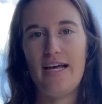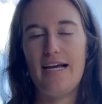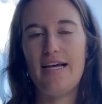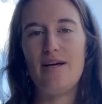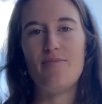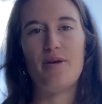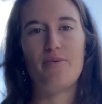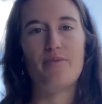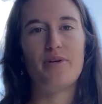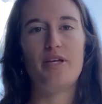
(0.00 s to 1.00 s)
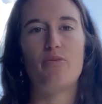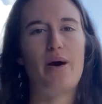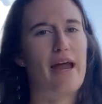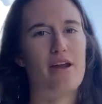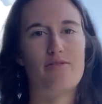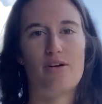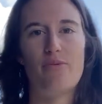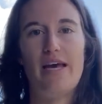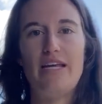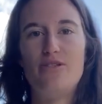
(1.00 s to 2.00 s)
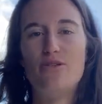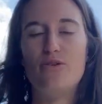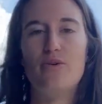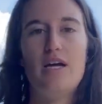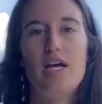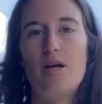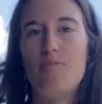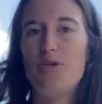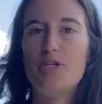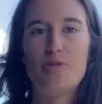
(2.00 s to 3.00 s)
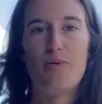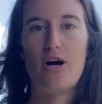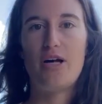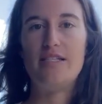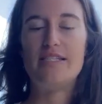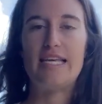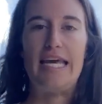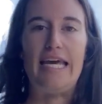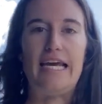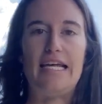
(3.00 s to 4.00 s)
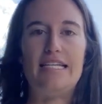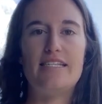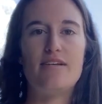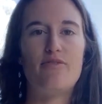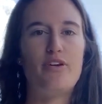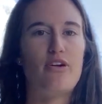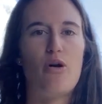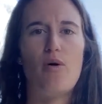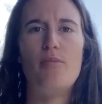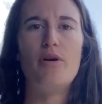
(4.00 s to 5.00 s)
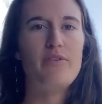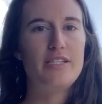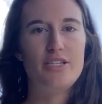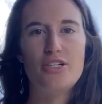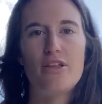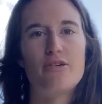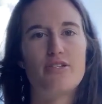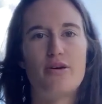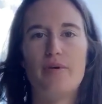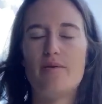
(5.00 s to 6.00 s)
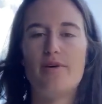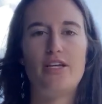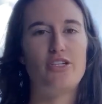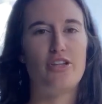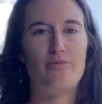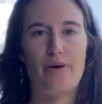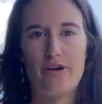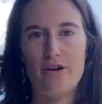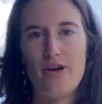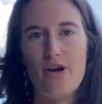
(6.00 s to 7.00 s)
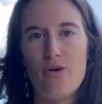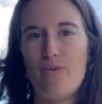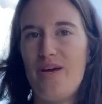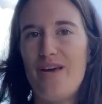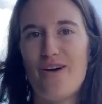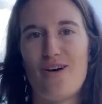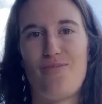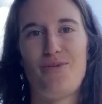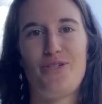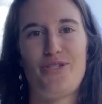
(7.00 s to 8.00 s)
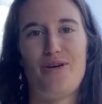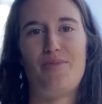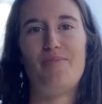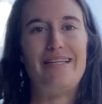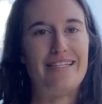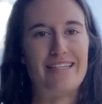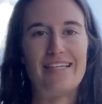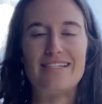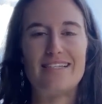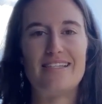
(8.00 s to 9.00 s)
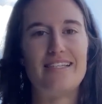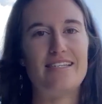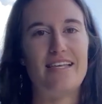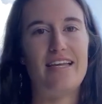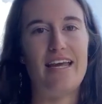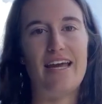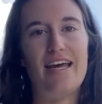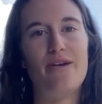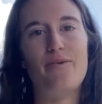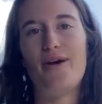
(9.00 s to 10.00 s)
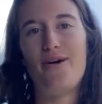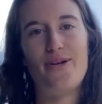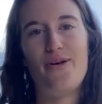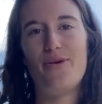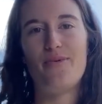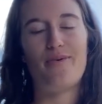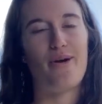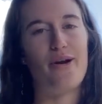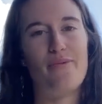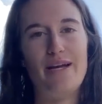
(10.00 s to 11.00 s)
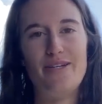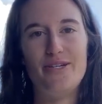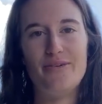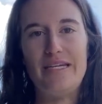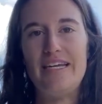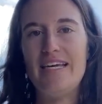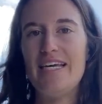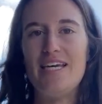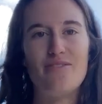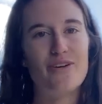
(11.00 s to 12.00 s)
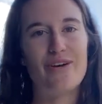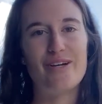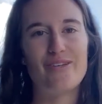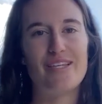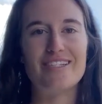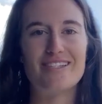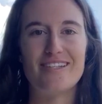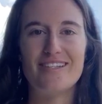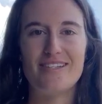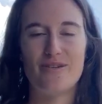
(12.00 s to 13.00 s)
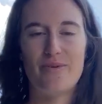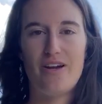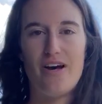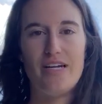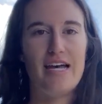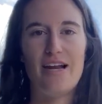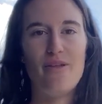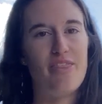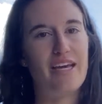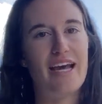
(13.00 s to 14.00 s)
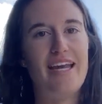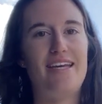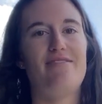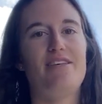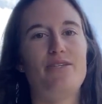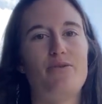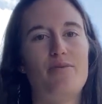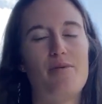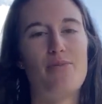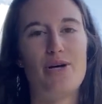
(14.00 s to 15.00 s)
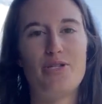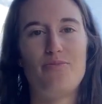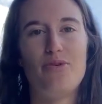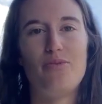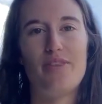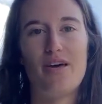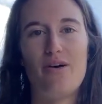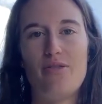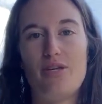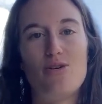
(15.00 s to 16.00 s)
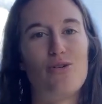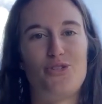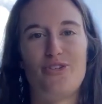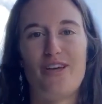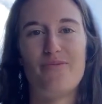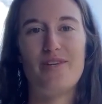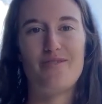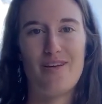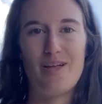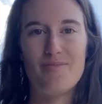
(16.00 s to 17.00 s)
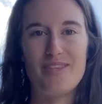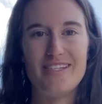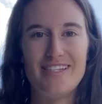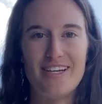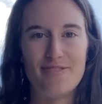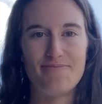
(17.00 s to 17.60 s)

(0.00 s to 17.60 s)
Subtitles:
and we really went out of our way to build these bonds and figure out what motivates each other so that we can make each other better. We accomplished some amazing things this season, and we all know that we were on our way to doing even greater things as the season went on. I don't think any of this would have been possible without the culture that we developed this year.